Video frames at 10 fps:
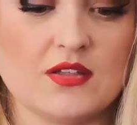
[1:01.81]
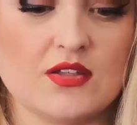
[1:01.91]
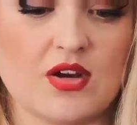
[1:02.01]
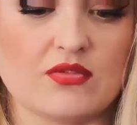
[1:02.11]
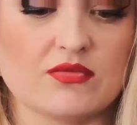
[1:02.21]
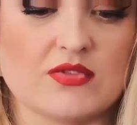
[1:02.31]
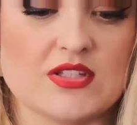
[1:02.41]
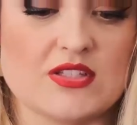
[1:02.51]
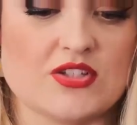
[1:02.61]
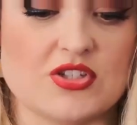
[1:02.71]
No,
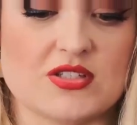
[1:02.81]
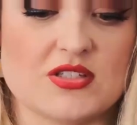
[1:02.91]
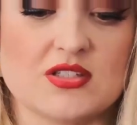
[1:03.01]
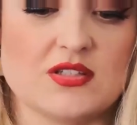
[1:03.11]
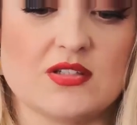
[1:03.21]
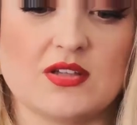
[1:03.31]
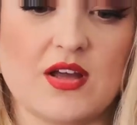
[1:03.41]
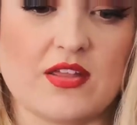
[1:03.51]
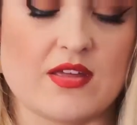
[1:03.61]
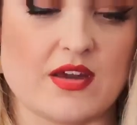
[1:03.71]
this is just
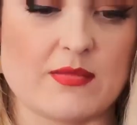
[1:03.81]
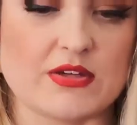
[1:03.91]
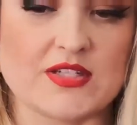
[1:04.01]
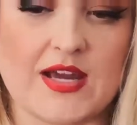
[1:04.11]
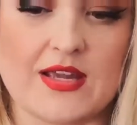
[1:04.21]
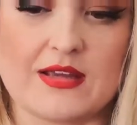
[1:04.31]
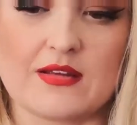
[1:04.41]
a thing about tagging